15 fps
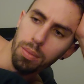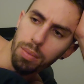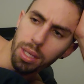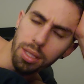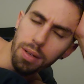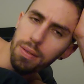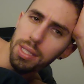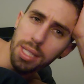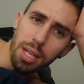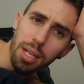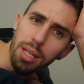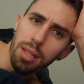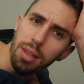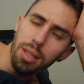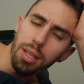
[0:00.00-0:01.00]
I never said
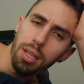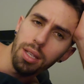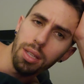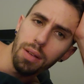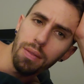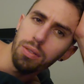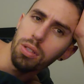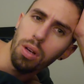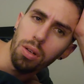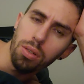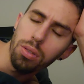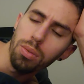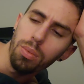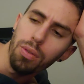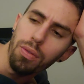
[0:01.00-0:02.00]
anything, never talked
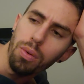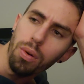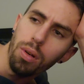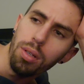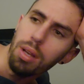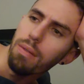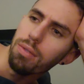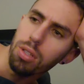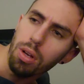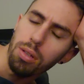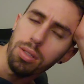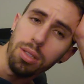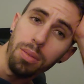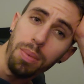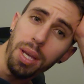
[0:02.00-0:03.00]
to him before, never talked
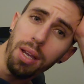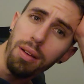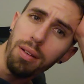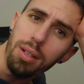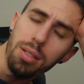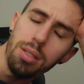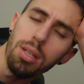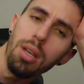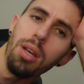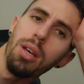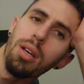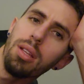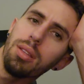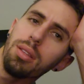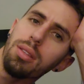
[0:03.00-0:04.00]
to the parents,
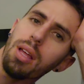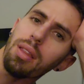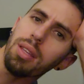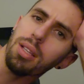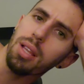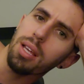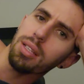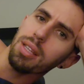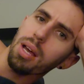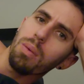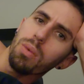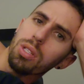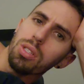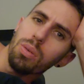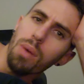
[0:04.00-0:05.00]
nothing like that
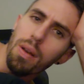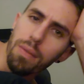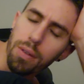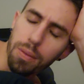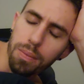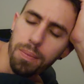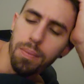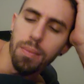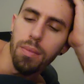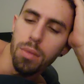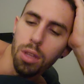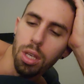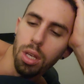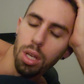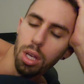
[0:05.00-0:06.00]
whatsoever.
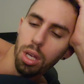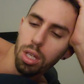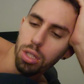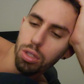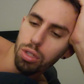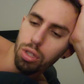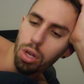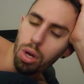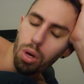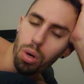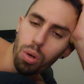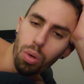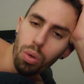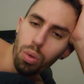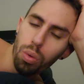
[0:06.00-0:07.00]

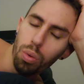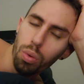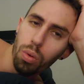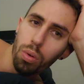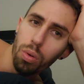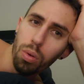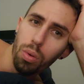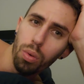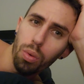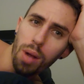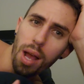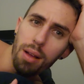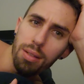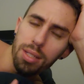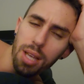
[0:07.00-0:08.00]
So we're
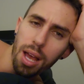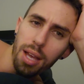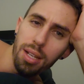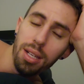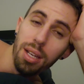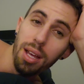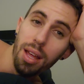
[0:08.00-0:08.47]
outside.